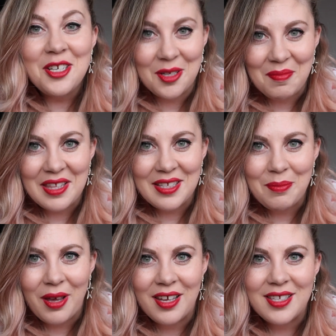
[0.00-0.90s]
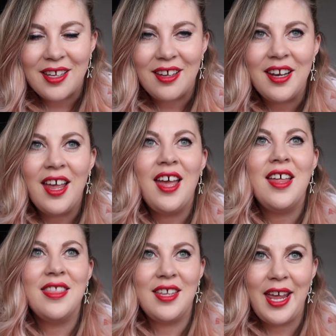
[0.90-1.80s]
to meet this person.
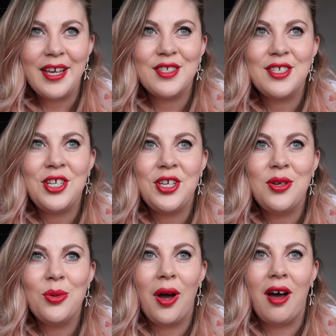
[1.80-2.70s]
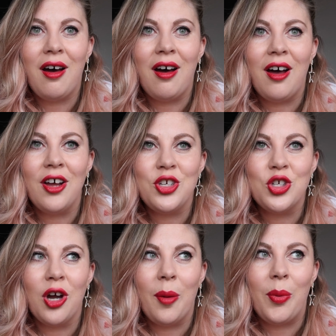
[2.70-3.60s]
The next two are a
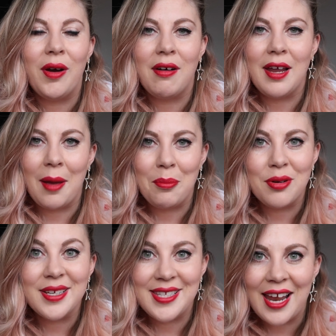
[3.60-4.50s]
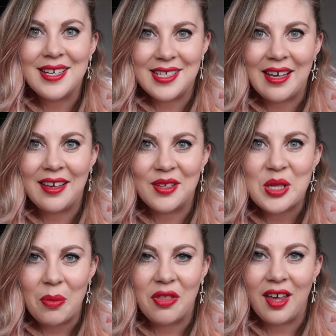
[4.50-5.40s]
job where I am presenting
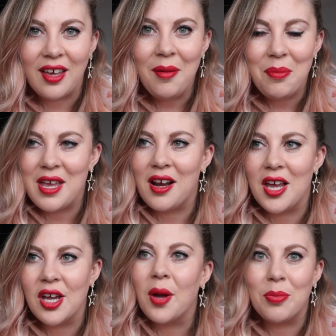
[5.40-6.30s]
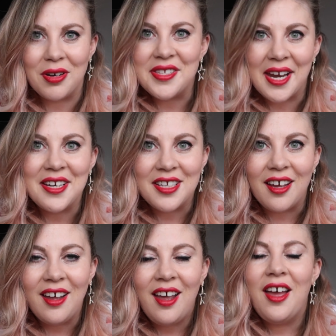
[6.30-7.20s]
something, being like a
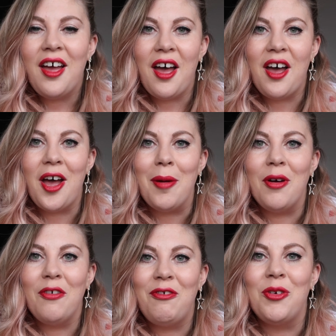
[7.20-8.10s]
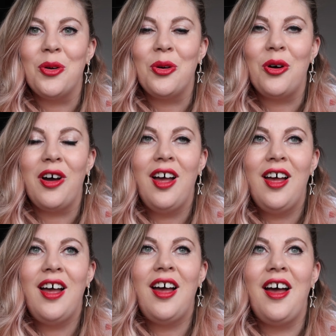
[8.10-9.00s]
presenter,
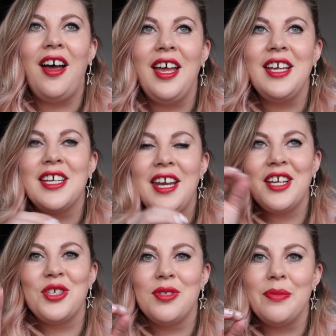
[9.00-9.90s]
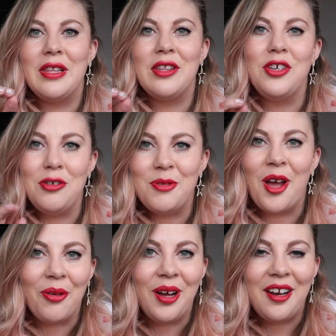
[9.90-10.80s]
in connection with something that you
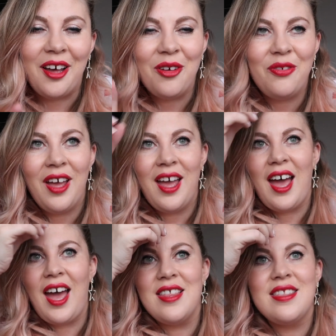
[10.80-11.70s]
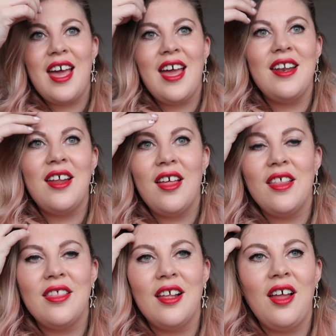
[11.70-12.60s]
know I love. And then
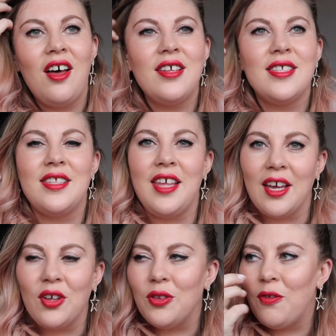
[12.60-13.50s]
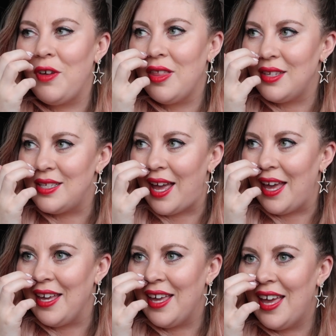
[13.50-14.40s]
the last thing, on the fifth
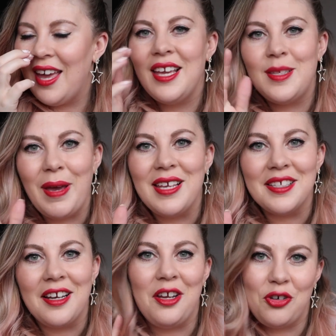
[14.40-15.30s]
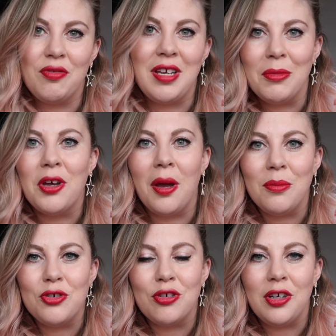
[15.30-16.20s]
day, is basically a dream
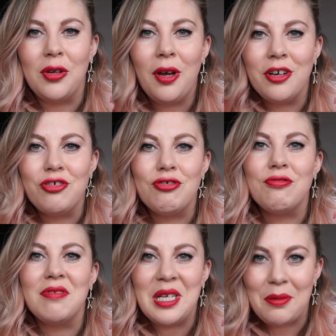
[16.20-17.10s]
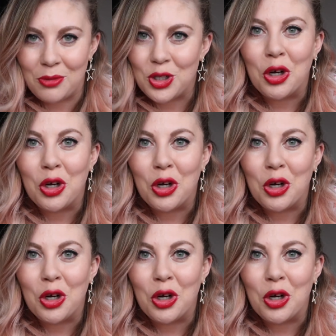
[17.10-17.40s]
come true, a dream